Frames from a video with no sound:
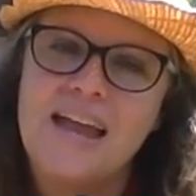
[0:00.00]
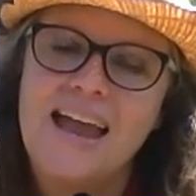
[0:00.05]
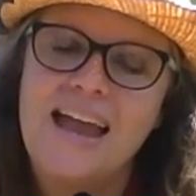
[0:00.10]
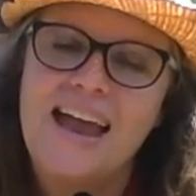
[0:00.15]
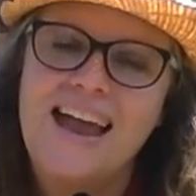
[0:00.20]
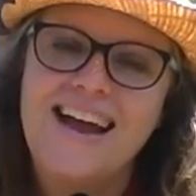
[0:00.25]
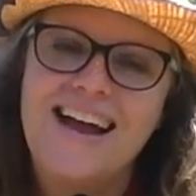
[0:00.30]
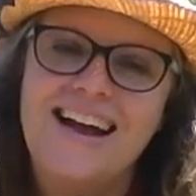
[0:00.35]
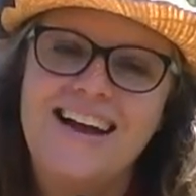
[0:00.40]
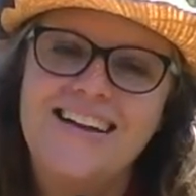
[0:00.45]

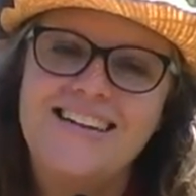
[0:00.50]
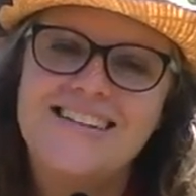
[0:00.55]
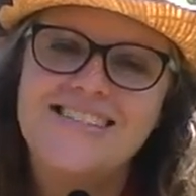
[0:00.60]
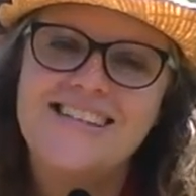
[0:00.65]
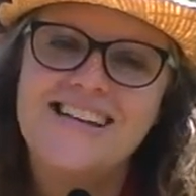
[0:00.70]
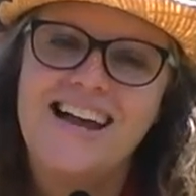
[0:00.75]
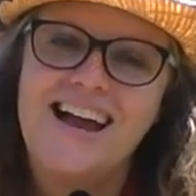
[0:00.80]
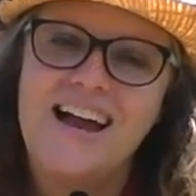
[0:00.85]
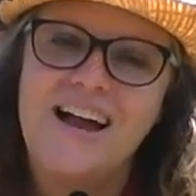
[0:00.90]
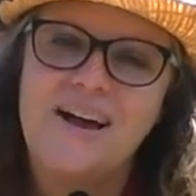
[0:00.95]
And
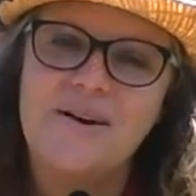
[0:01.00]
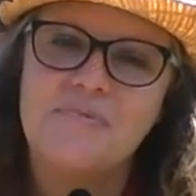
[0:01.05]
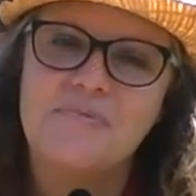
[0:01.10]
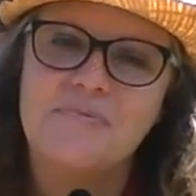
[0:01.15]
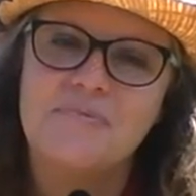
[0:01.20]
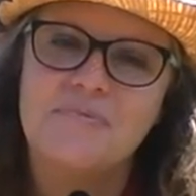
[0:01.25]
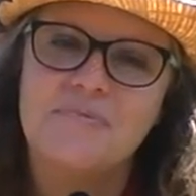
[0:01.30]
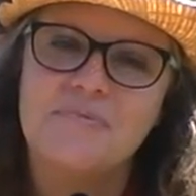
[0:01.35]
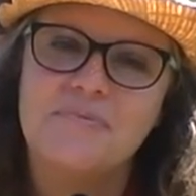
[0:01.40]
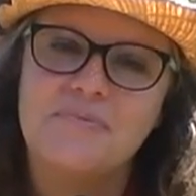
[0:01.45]

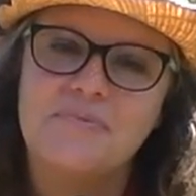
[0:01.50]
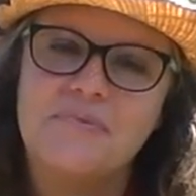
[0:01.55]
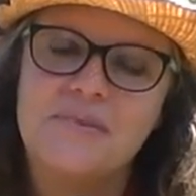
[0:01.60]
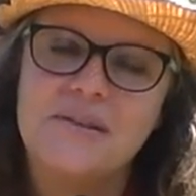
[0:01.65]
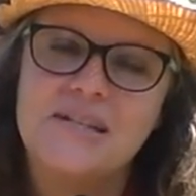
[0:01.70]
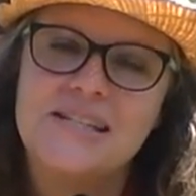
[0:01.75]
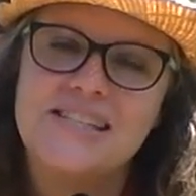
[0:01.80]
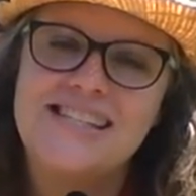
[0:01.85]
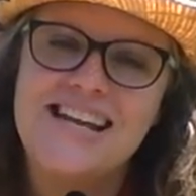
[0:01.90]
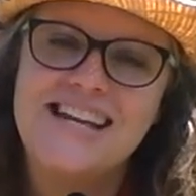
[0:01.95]

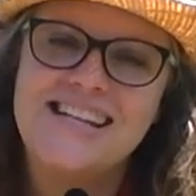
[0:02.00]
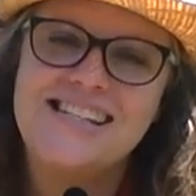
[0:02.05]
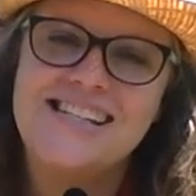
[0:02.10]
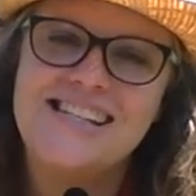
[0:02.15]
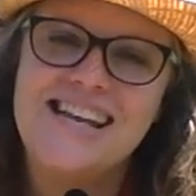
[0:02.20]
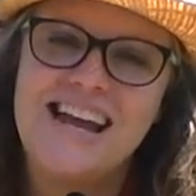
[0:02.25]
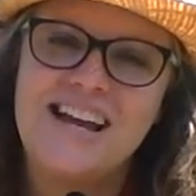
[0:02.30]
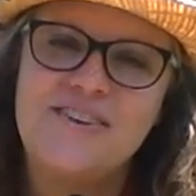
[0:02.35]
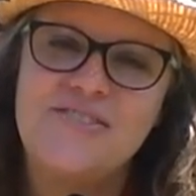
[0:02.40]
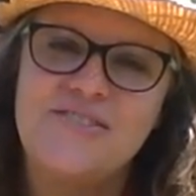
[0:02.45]
stay
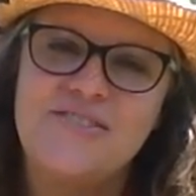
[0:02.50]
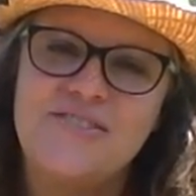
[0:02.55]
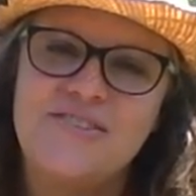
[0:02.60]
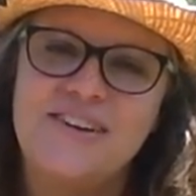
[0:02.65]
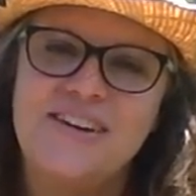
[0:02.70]
safe.